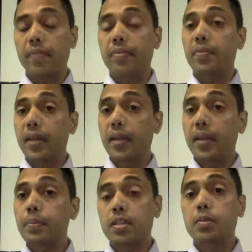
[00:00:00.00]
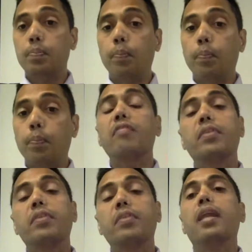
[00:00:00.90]
and the therapist is part of
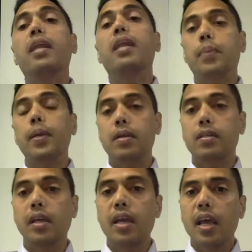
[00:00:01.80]
the pain experience.